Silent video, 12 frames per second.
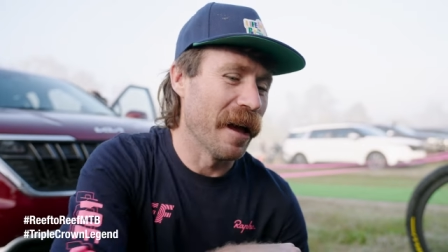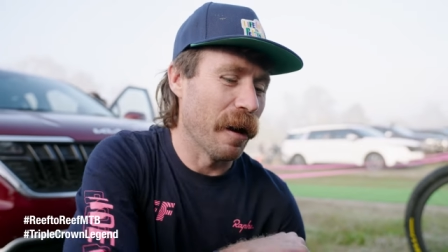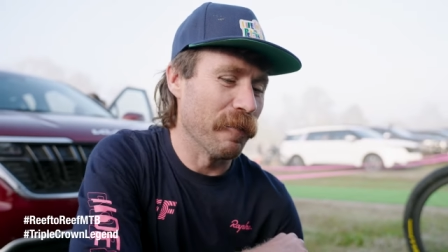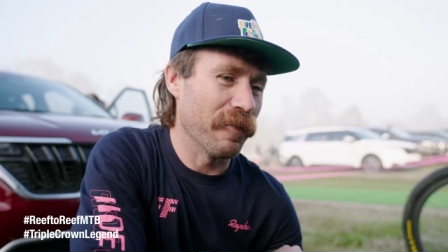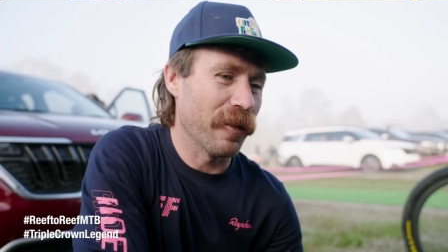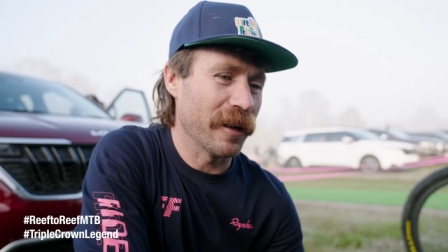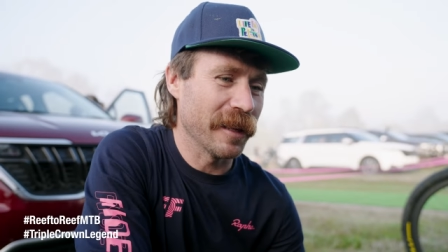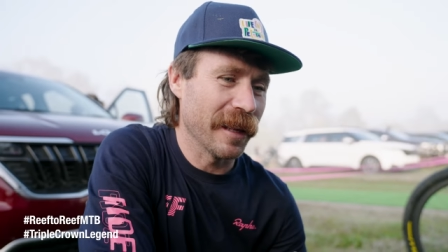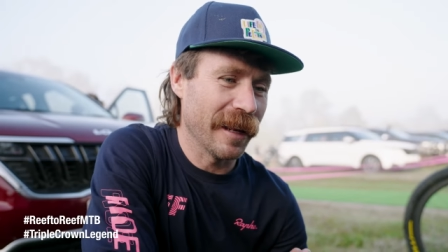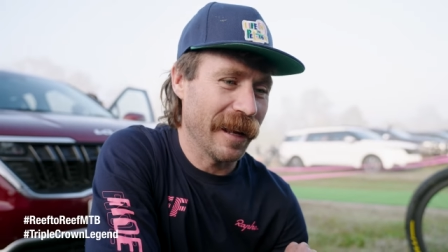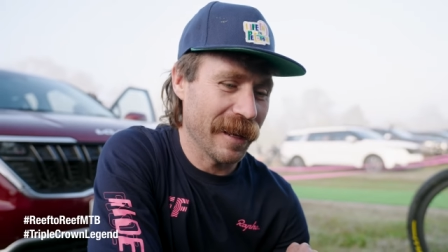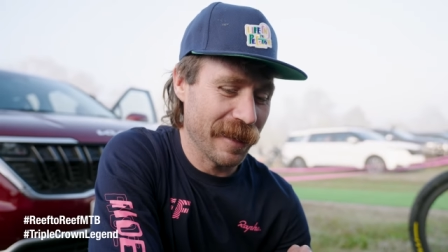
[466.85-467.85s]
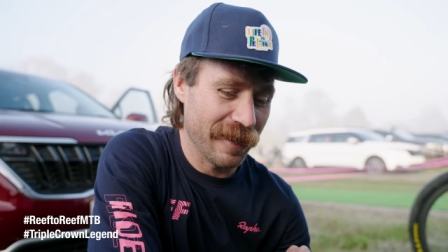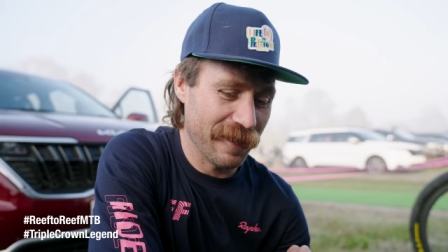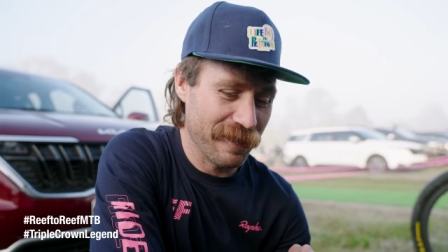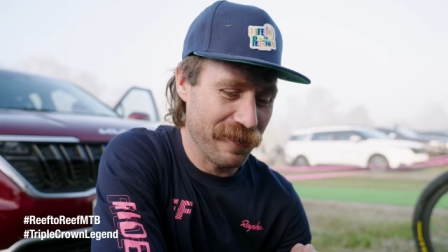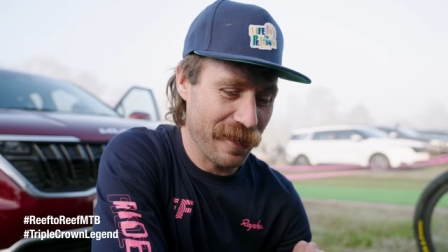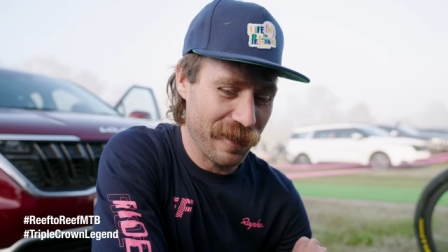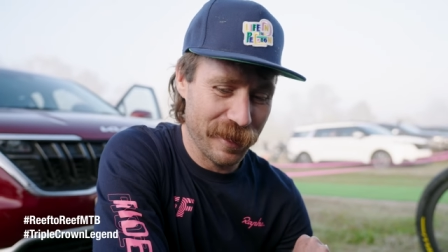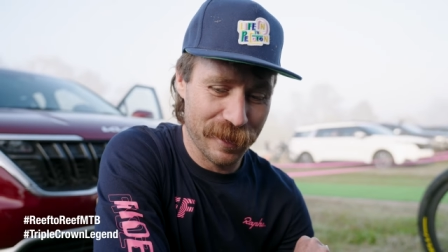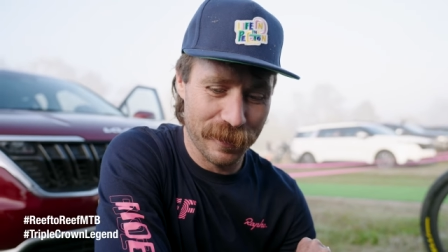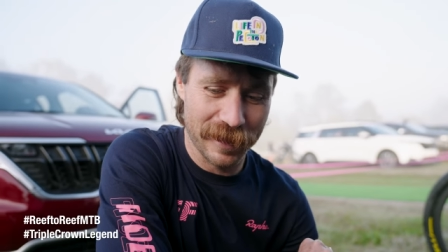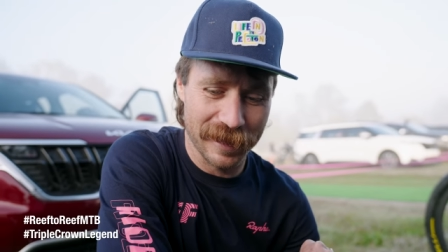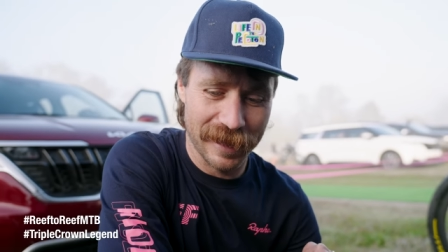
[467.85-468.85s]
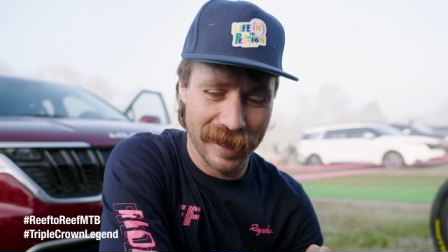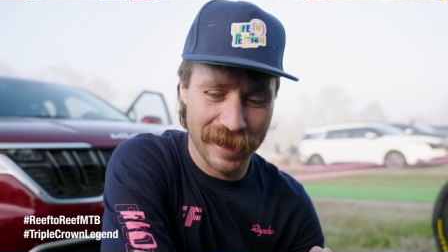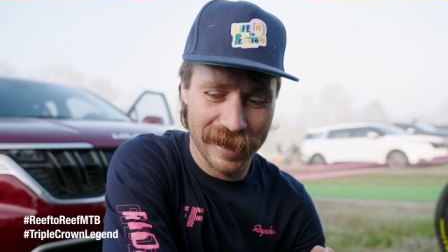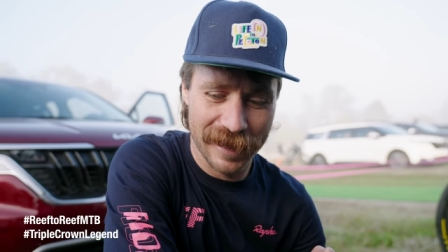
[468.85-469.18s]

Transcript: I'm finding that out very quickly.